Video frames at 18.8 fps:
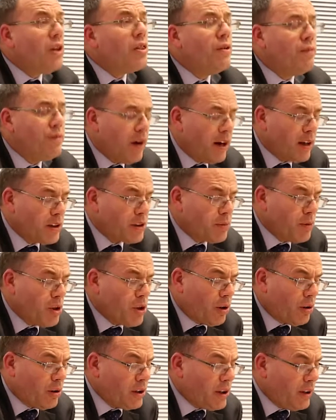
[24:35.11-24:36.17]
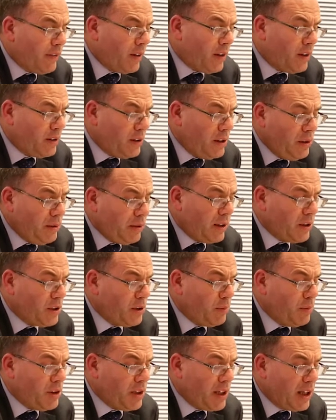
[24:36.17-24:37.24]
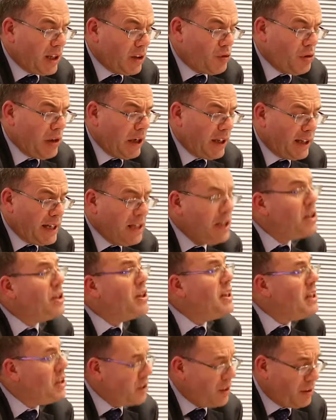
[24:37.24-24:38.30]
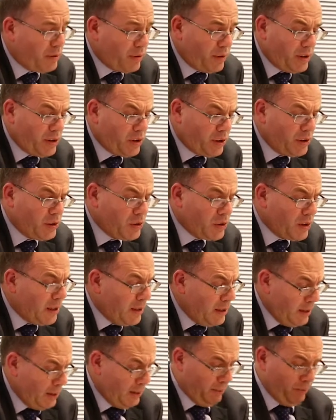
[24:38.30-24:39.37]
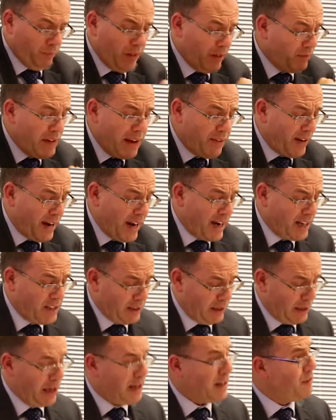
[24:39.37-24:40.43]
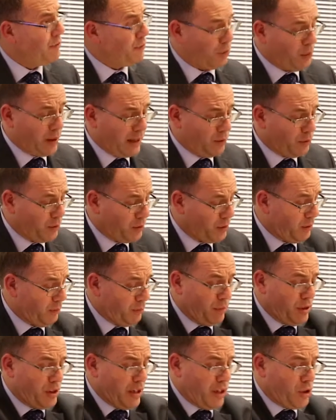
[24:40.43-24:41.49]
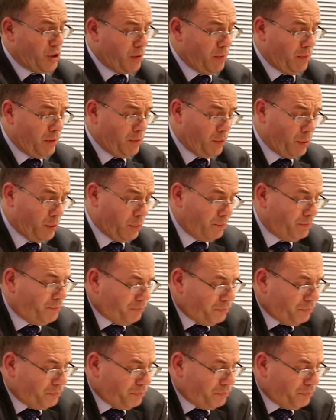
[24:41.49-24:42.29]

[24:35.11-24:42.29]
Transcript: The vast majority of our new customers in a country like Indonesia, for instance, have never had life or health protection before.